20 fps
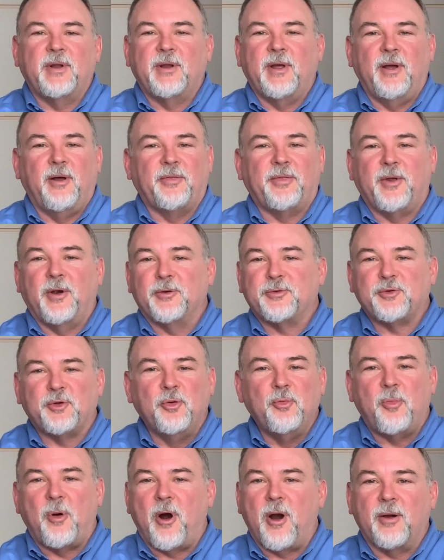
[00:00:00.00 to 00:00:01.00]
Health, they're a
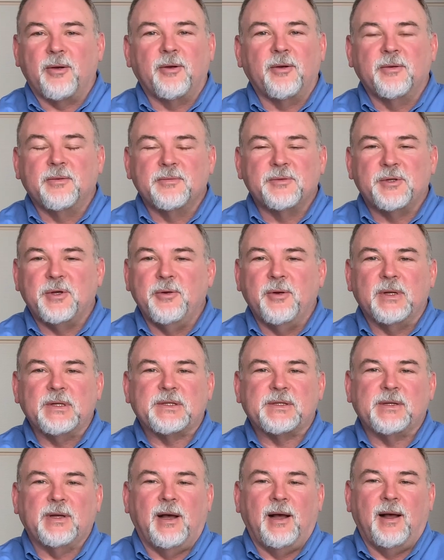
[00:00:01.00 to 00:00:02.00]
true partner to
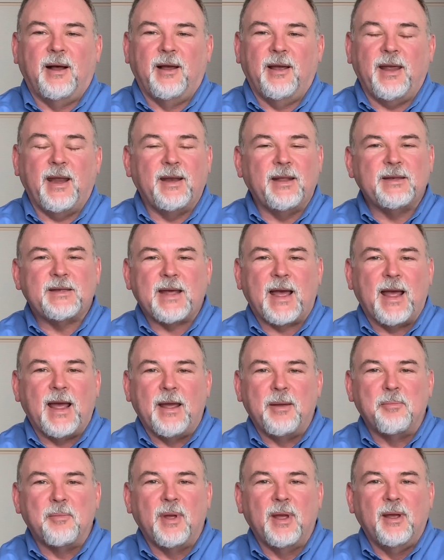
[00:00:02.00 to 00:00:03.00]
us.
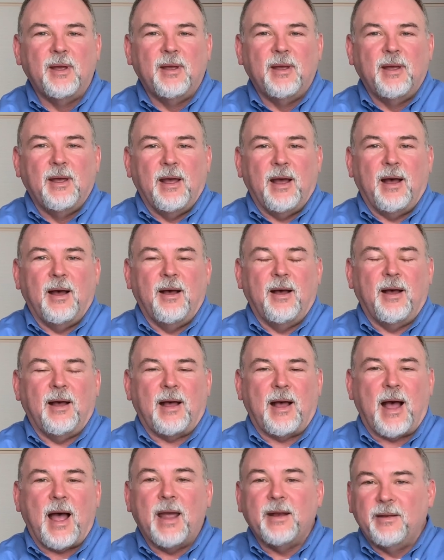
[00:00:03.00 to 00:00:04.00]
Anytime
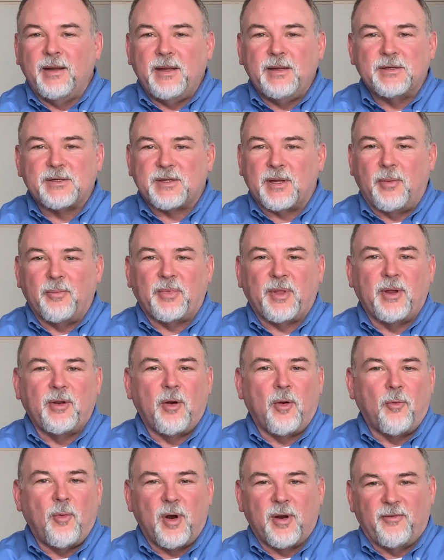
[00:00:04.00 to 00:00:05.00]
I need something
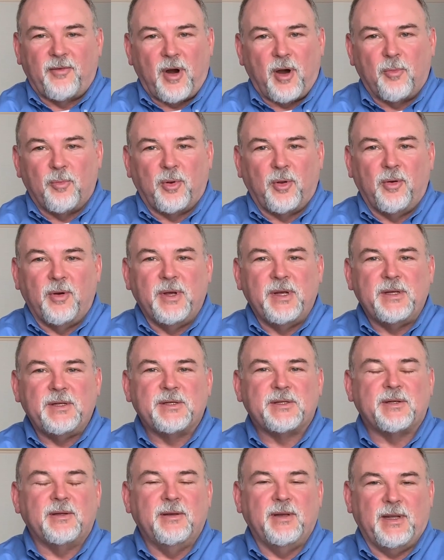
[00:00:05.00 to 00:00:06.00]
or one of our
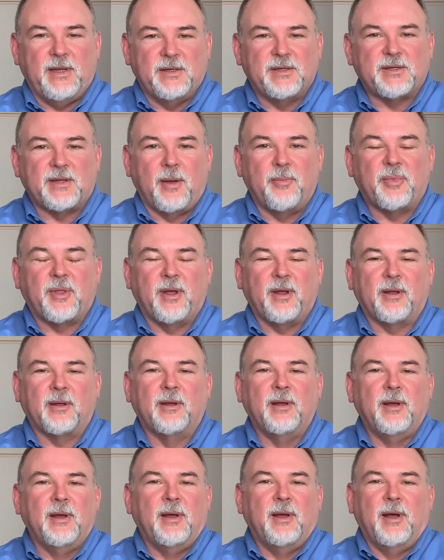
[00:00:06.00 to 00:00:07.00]
employees needs something,
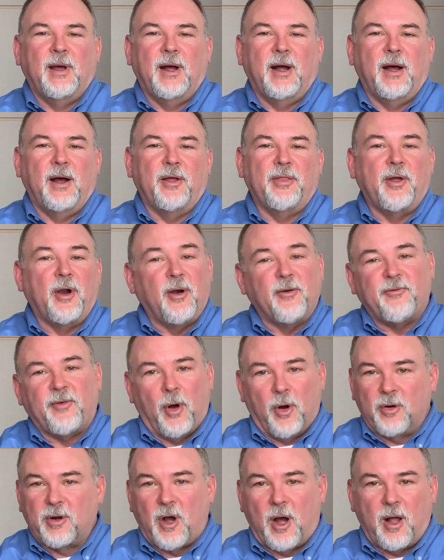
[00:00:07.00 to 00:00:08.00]
they're a
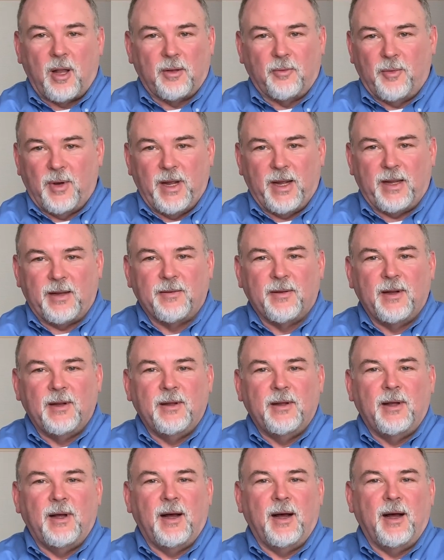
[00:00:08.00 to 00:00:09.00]
phone call away.
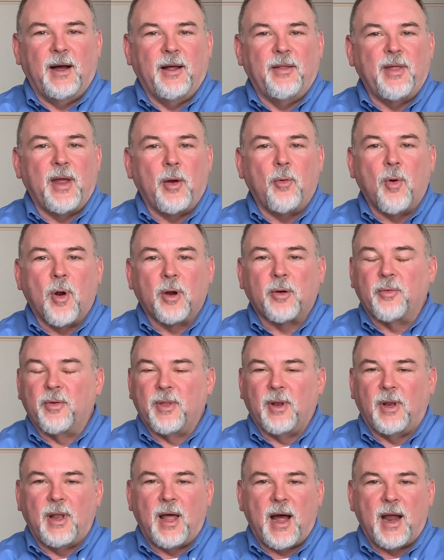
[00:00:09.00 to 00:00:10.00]
They work with
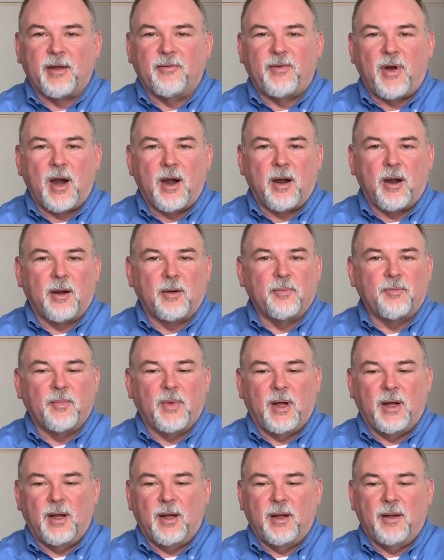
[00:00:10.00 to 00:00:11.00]
a lot of our
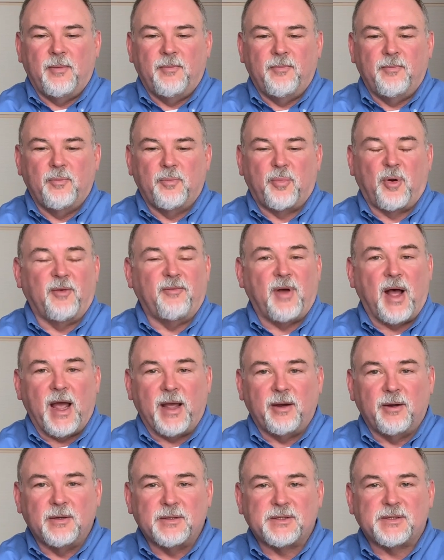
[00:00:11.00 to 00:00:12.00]

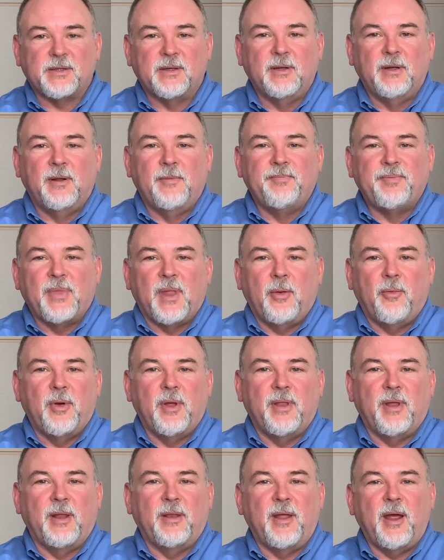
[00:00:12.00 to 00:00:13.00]
providers
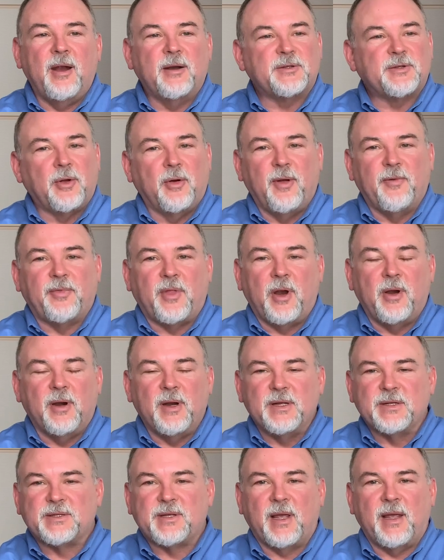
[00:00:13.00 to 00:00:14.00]
within there. So if there
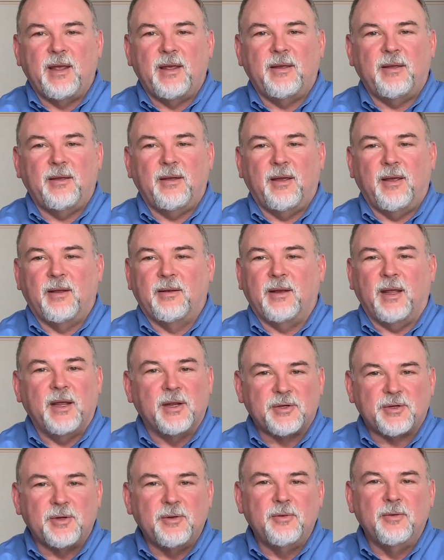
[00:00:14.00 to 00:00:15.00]
is an
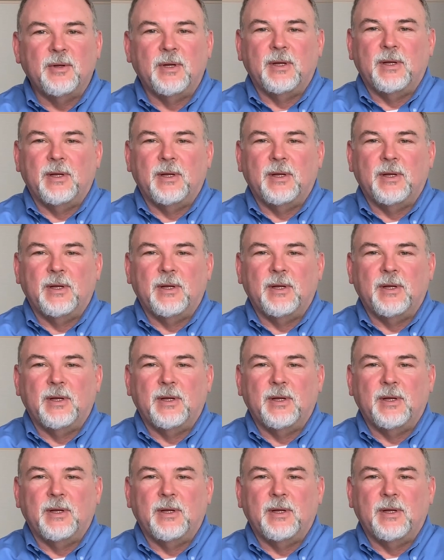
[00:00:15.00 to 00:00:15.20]
issue,